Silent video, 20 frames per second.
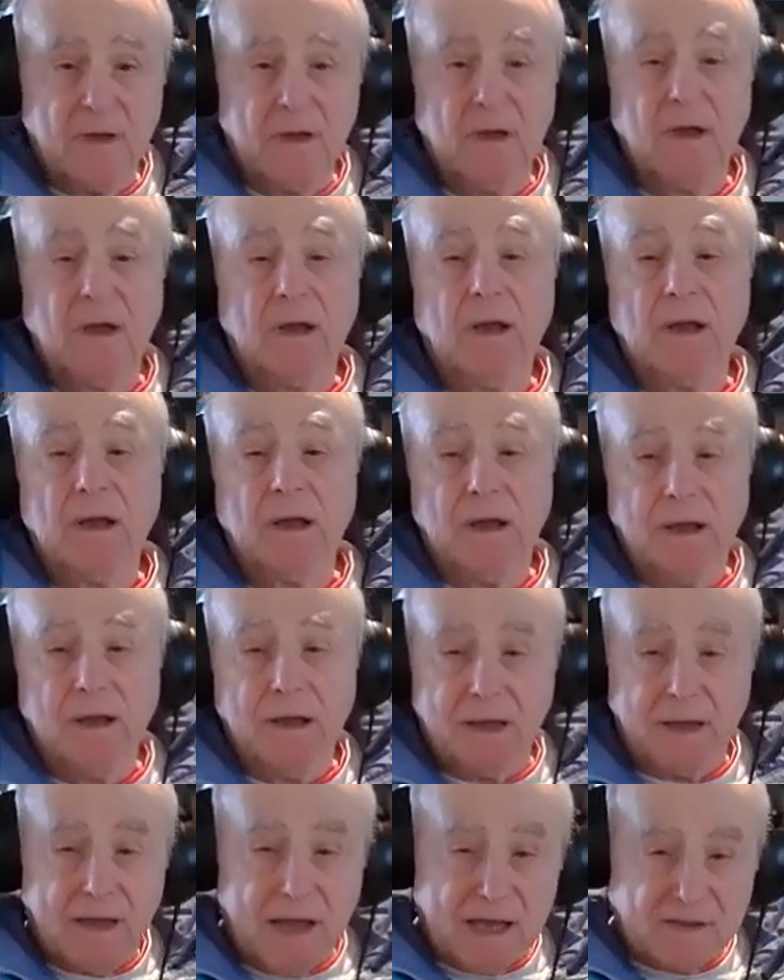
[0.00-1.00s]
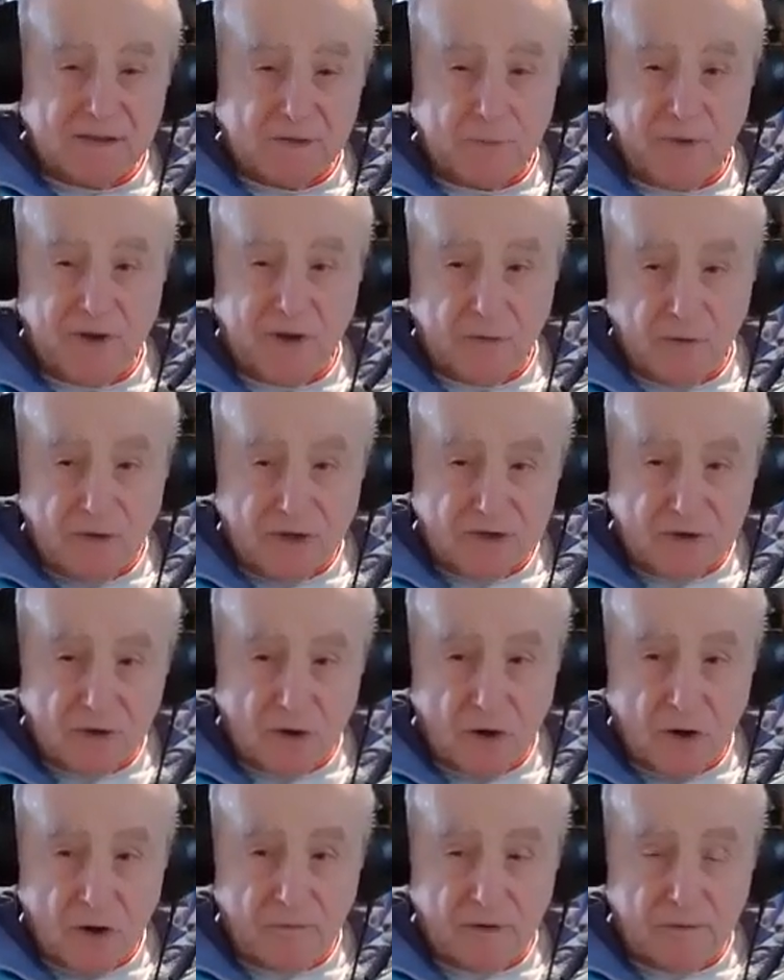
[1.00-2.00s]
Mm-hmm. It hasn't been
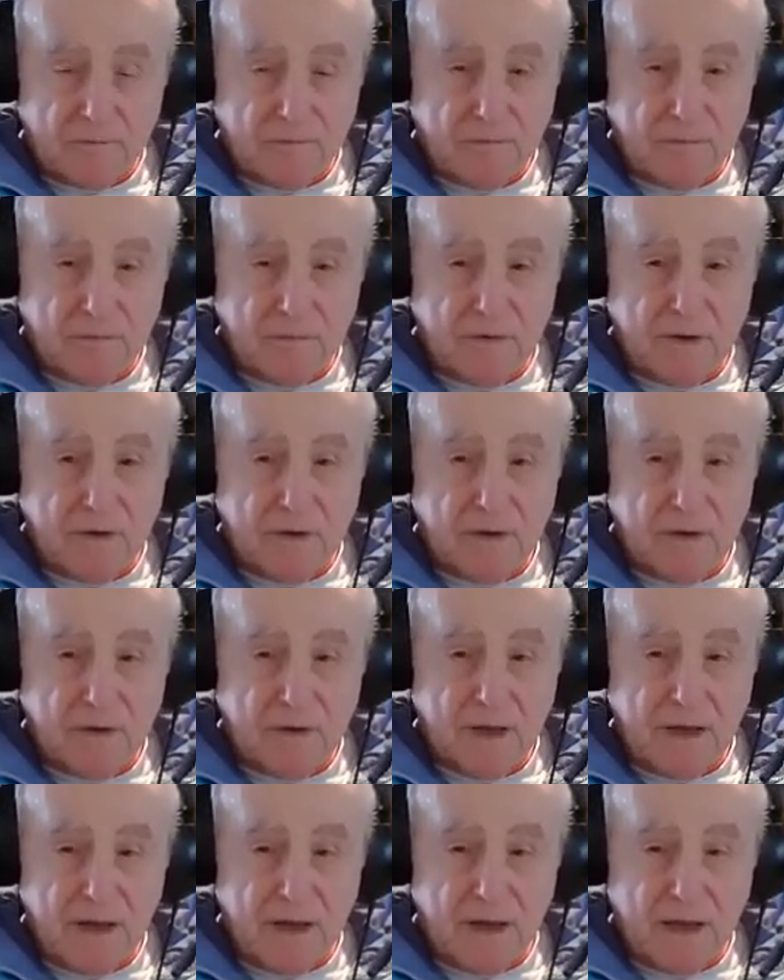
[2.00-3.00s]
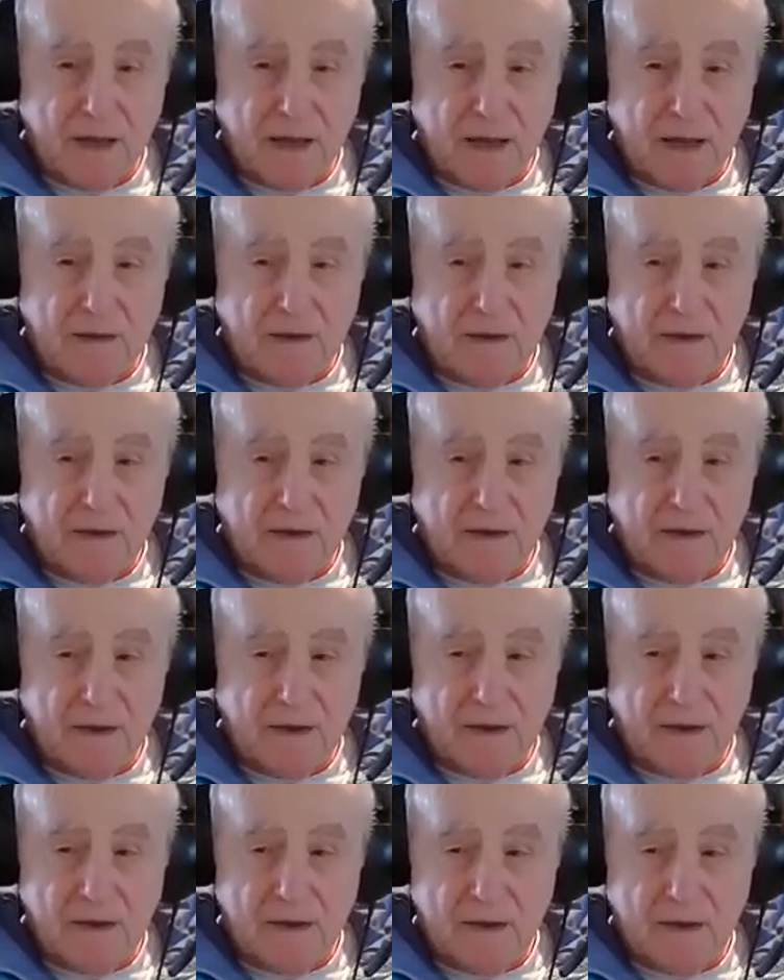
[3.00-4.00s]
resolved. and
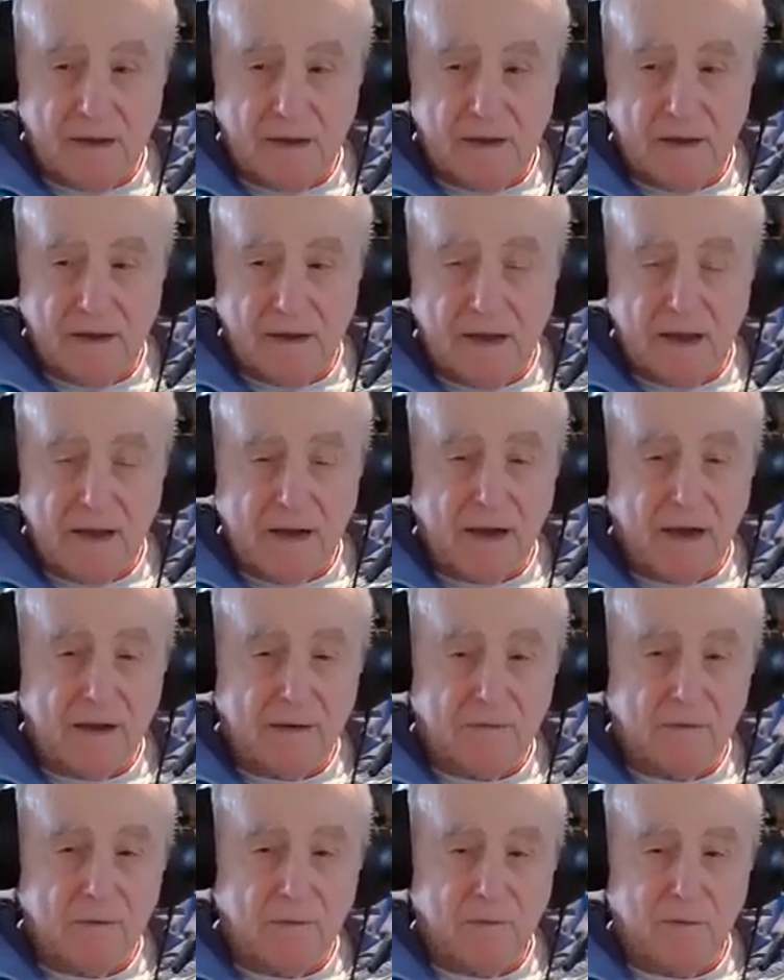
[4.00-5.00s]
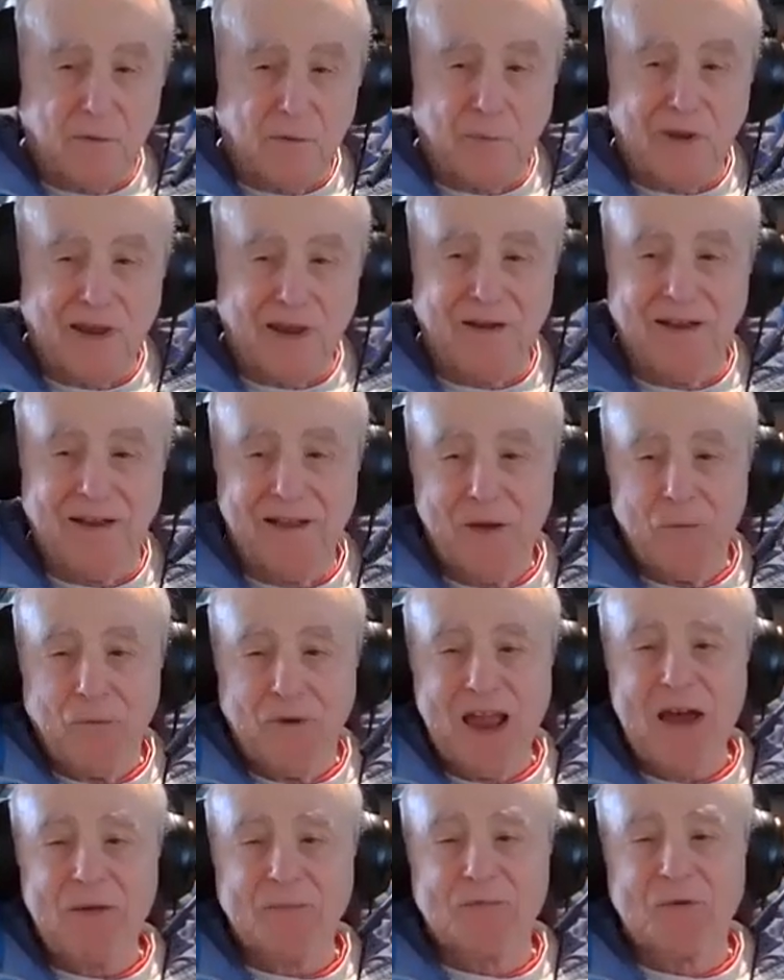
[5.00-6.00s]
it, we're being
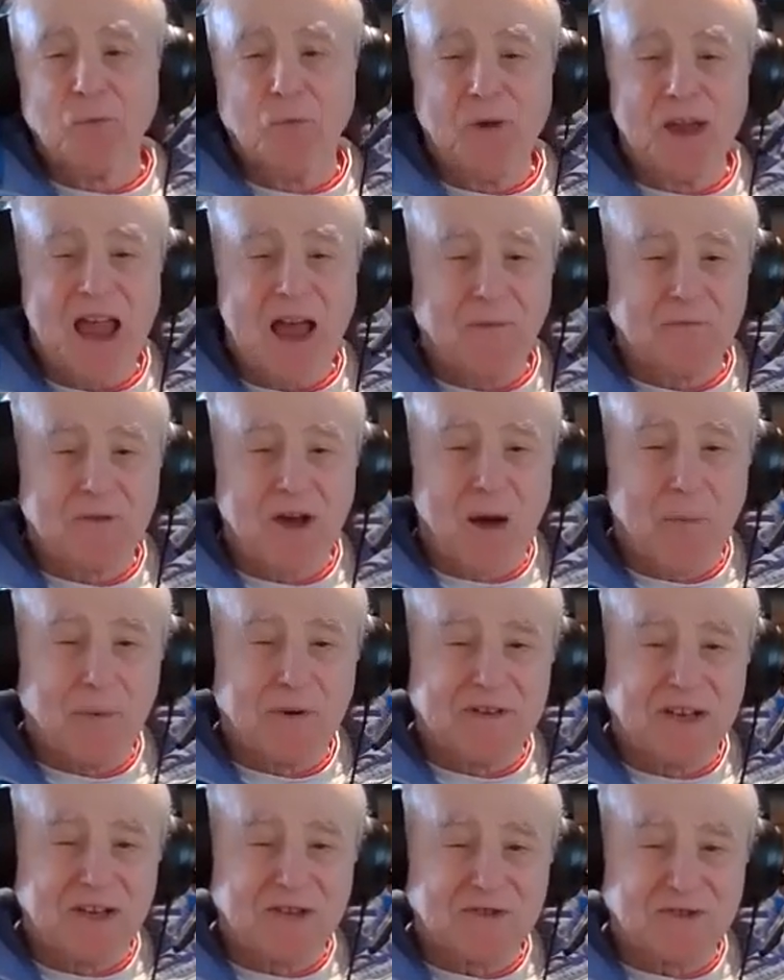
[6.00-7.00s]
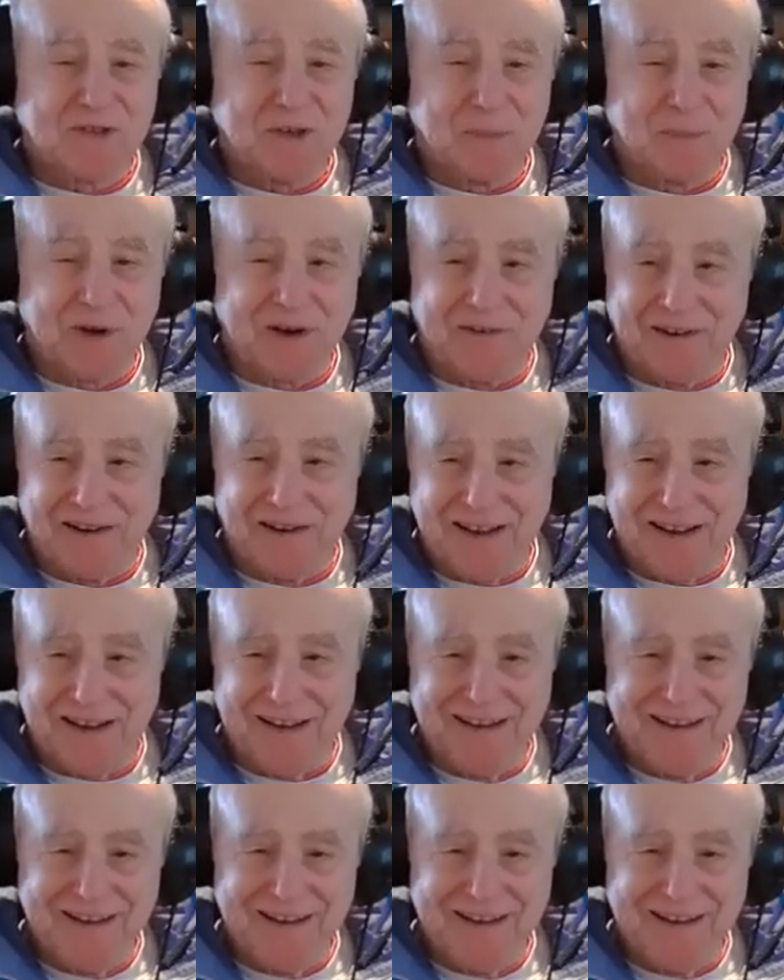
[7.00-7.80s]
we have we have competition apparently.